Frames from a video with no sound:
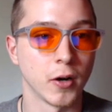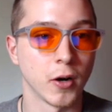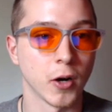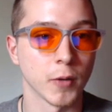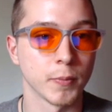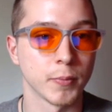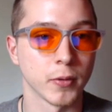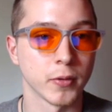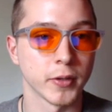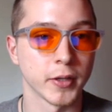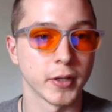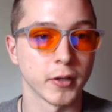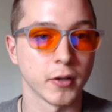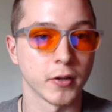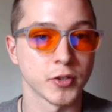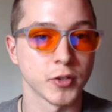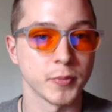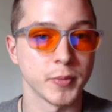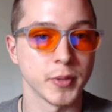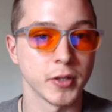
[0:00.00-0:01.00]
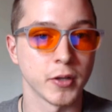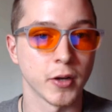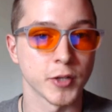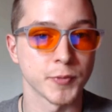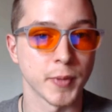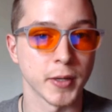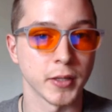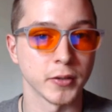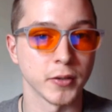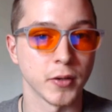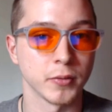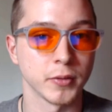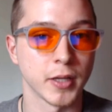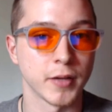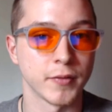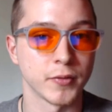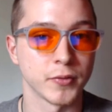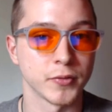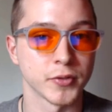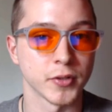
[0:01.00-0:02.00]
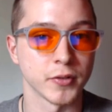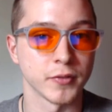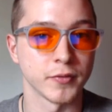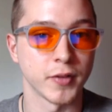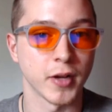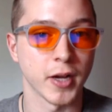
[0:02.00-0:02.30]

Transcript: Heartburn can also be caused by low levels of